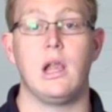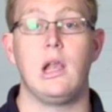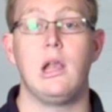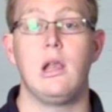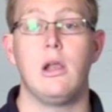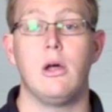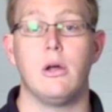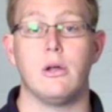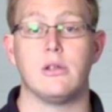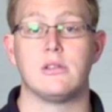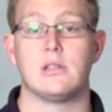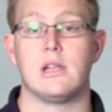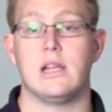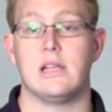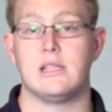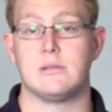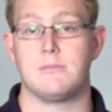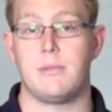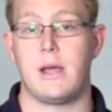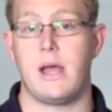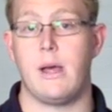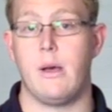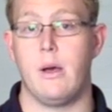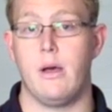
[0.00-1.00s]
a lot
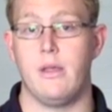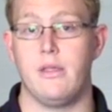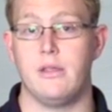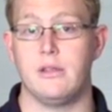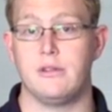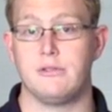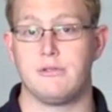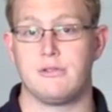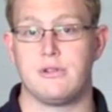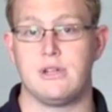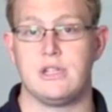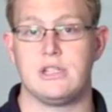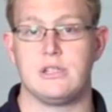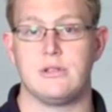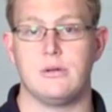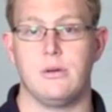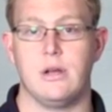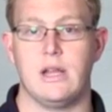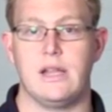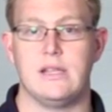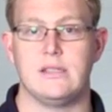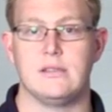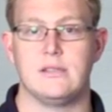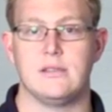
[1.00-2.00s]
less power than
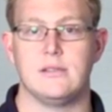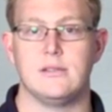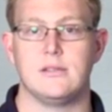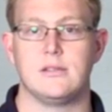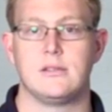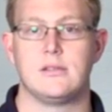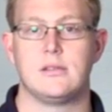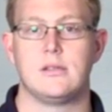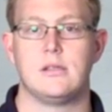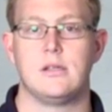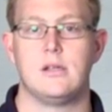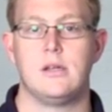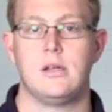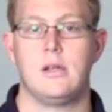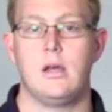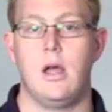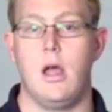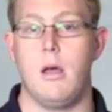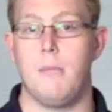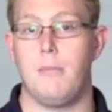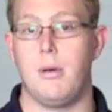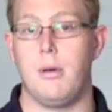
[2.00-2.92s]
traditional lanterns. A